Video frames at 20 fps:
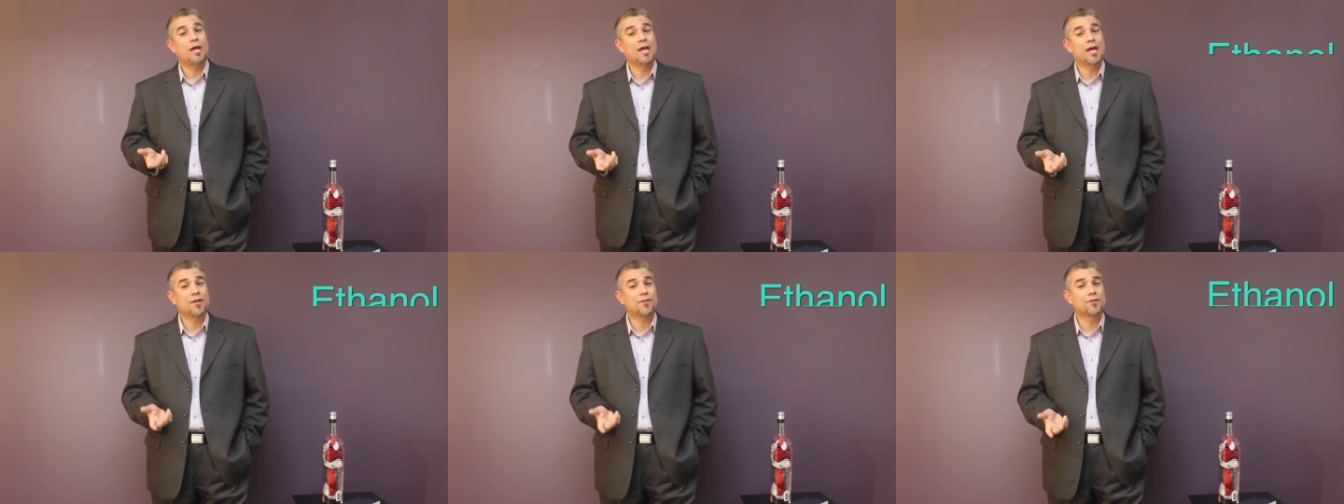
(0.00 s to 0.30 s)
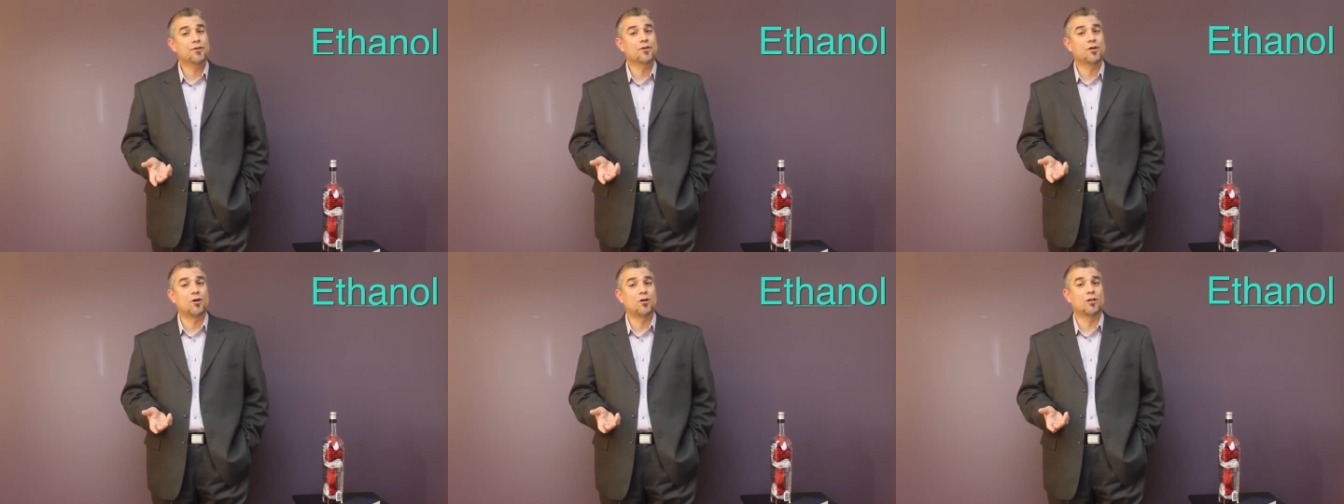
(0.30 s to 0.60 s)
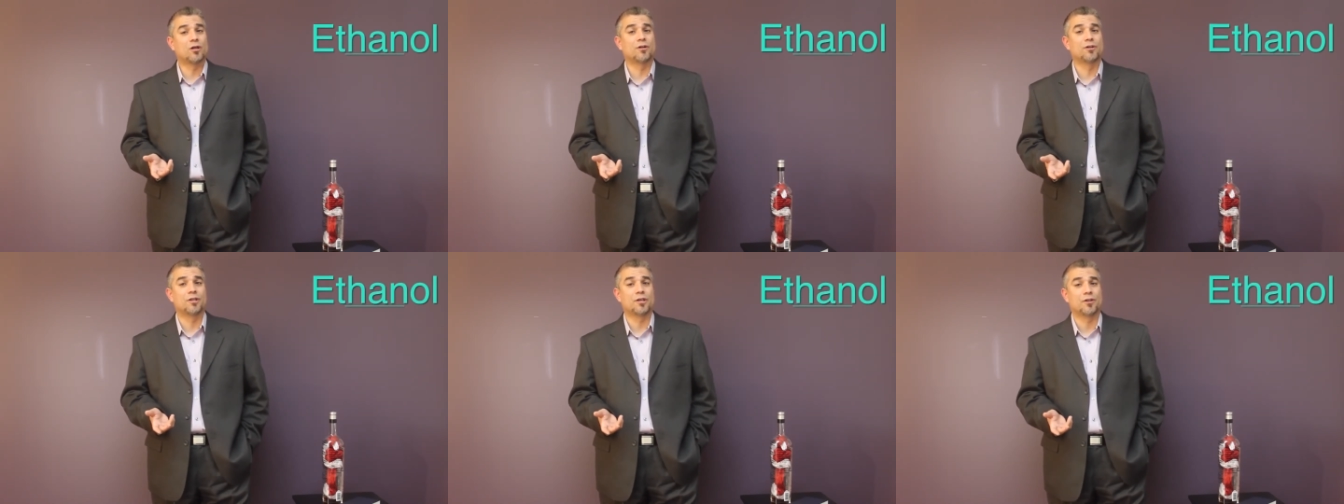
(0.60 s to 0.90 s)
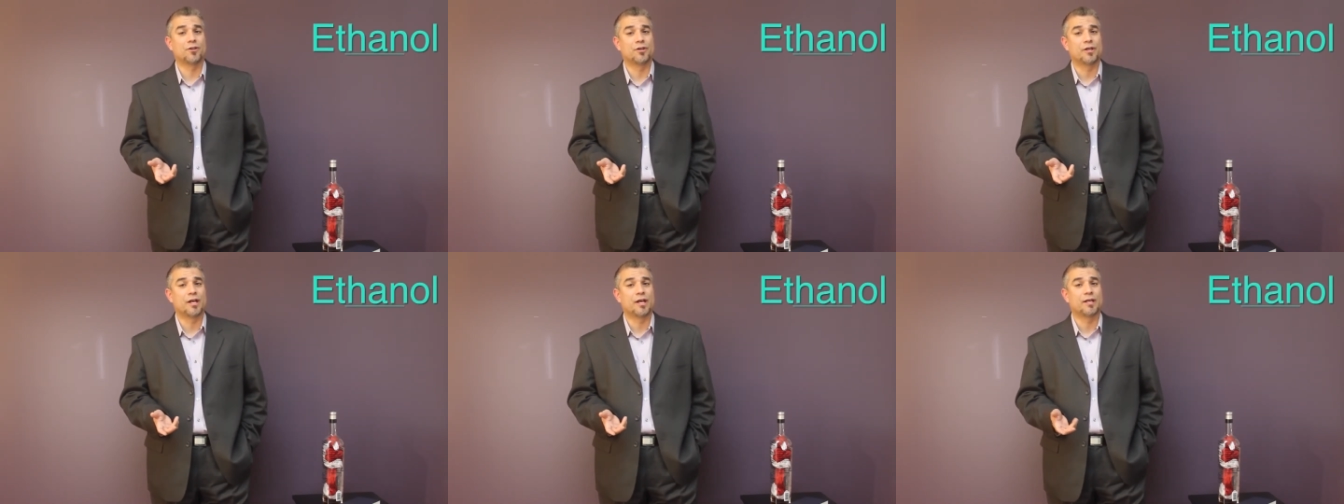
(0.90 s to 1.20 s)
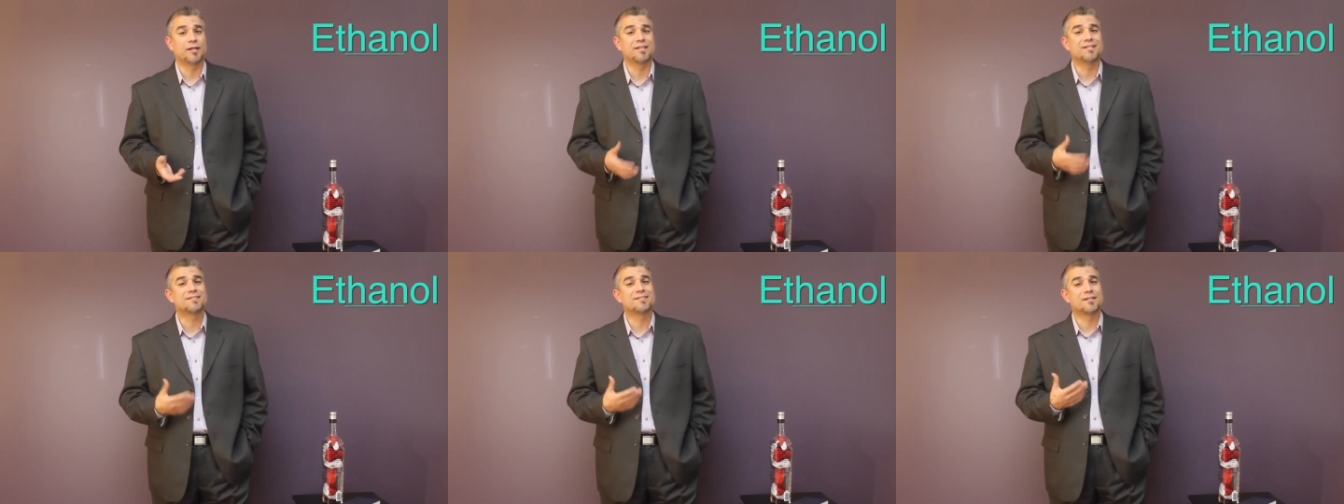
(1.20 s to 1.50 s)
Ethanol, on the other
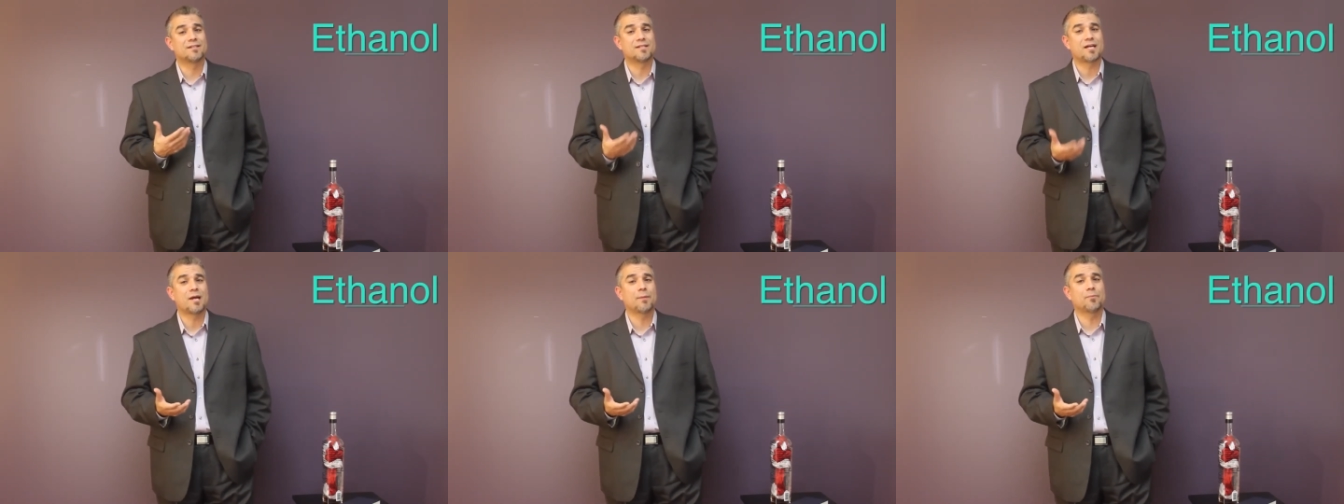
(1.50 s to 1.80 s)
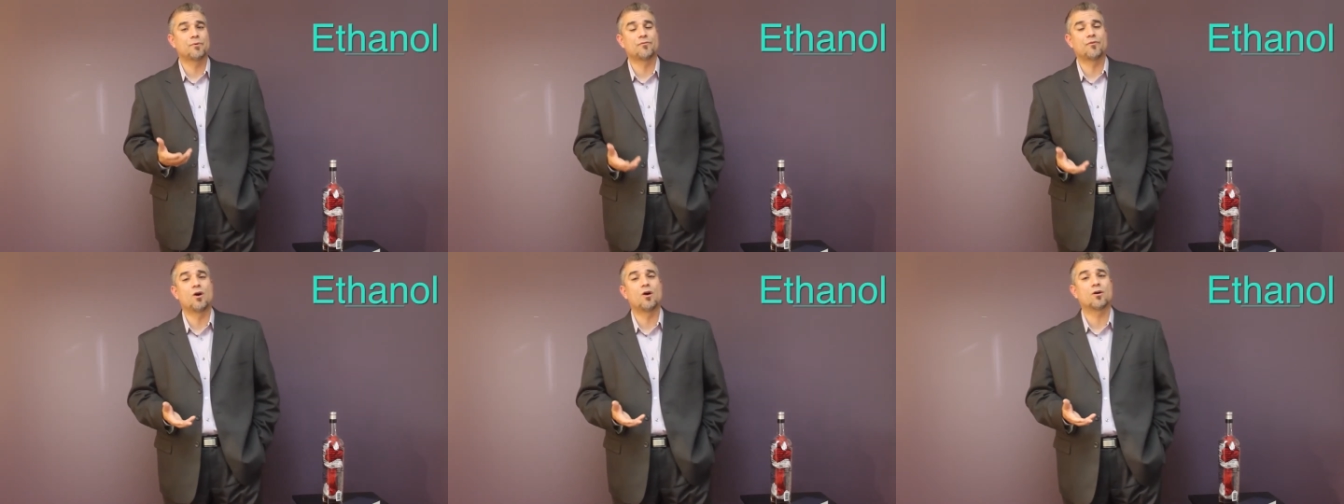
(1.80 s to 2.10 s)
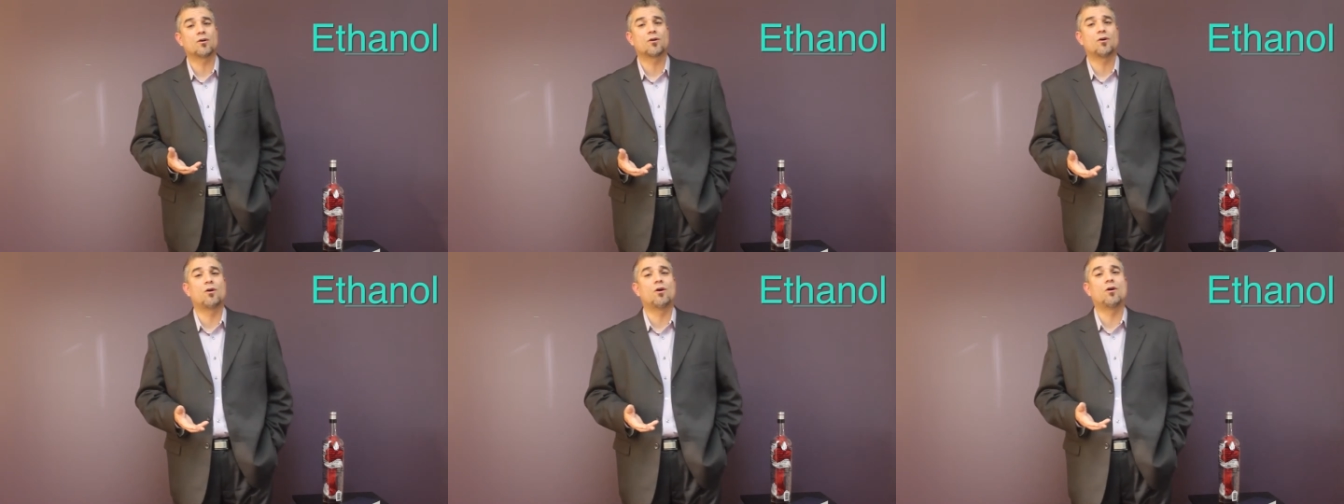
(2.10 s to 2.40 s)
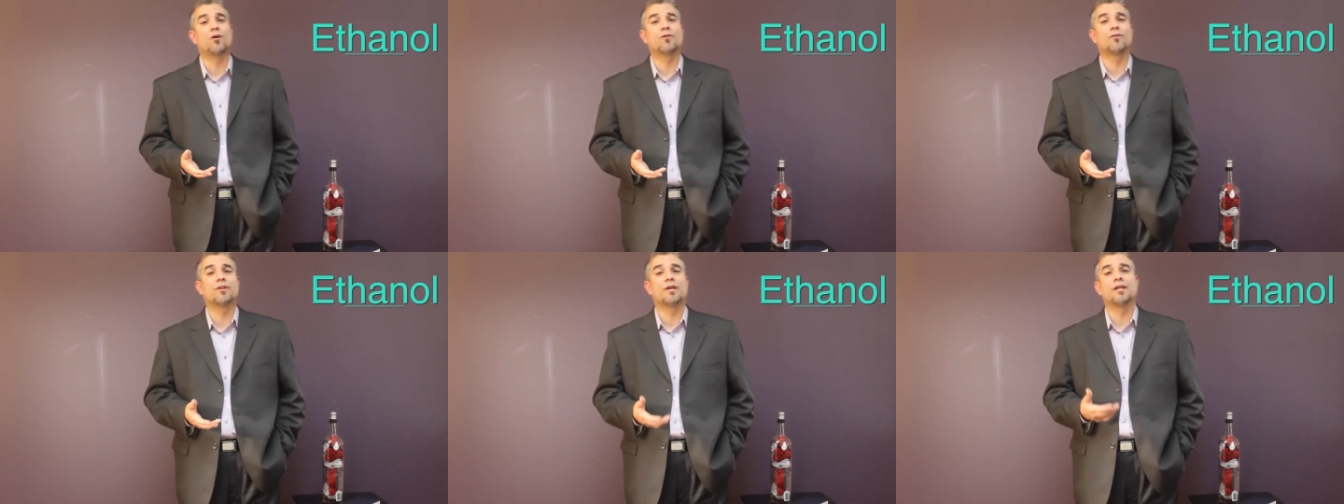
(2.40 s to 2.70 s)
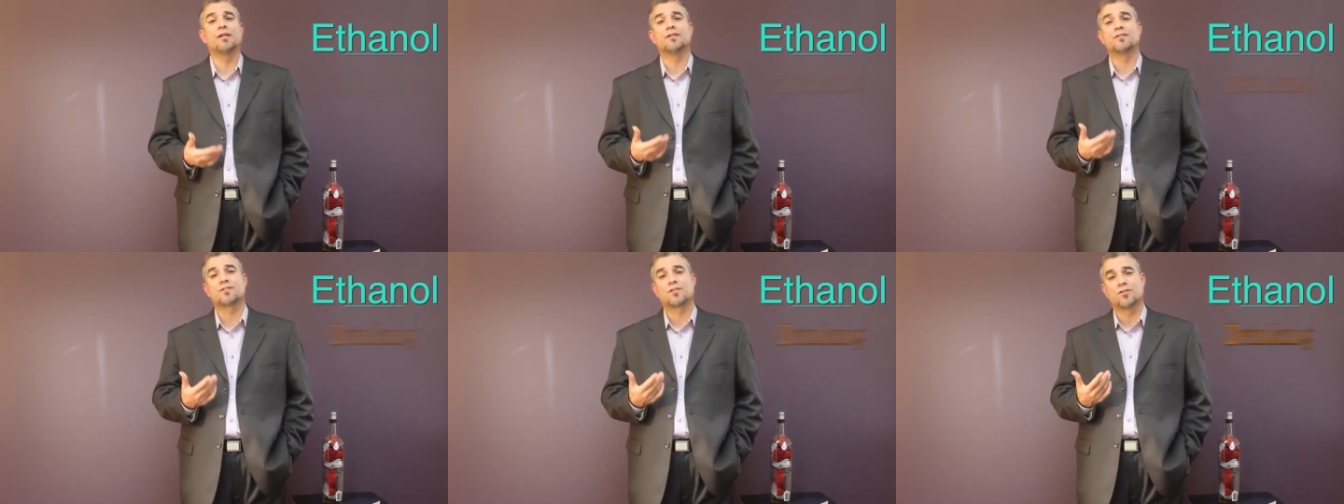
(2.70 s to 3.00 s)
hand, is the type of alcohol
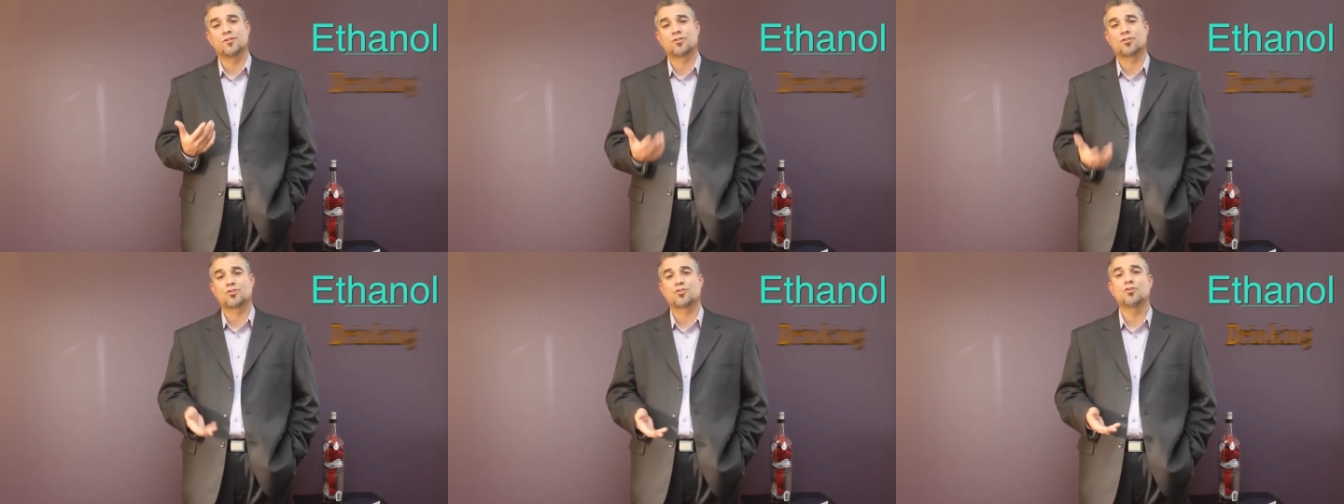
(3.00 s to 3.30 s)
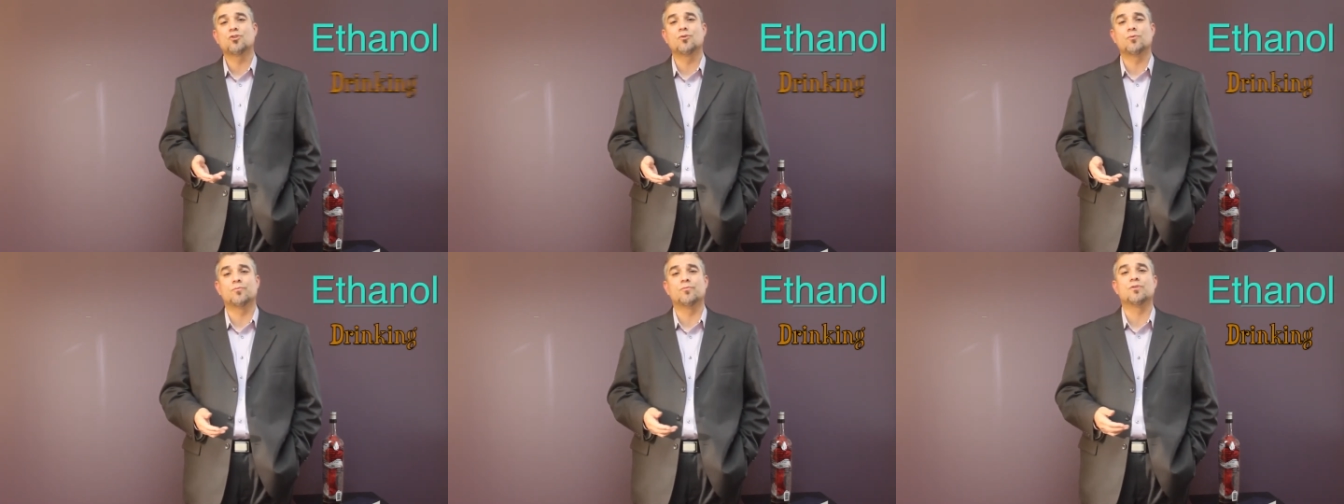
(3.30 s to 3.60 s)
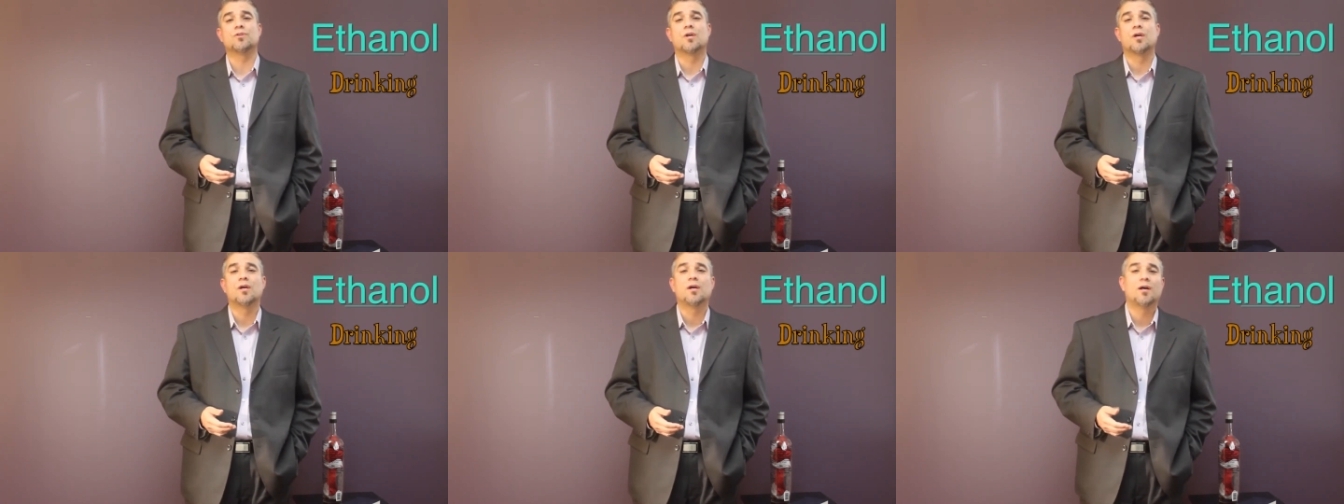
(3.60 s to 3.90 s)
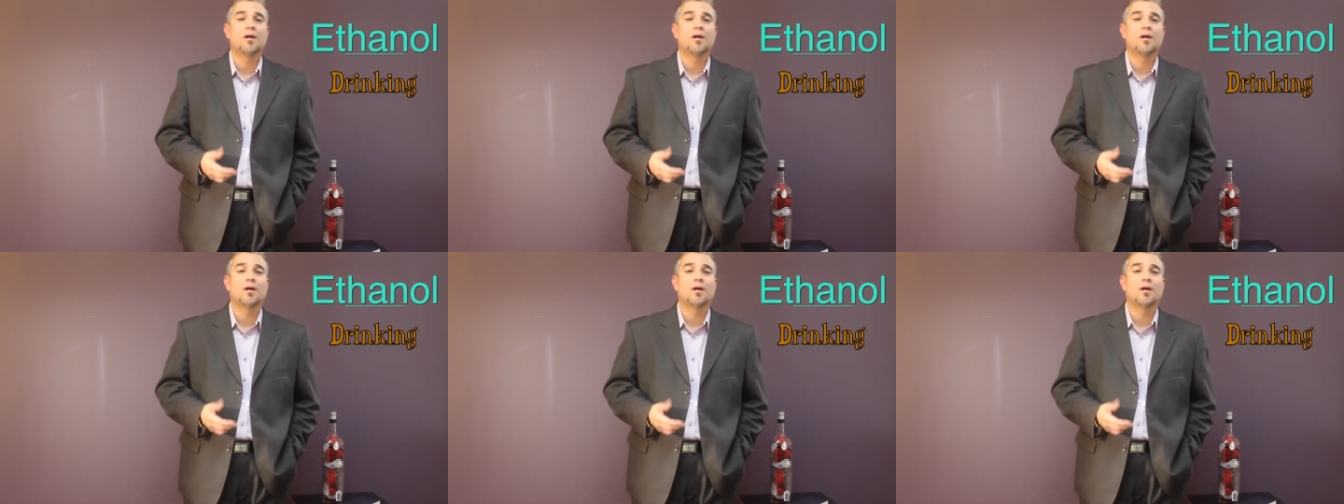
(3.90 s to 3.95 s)
that is consumed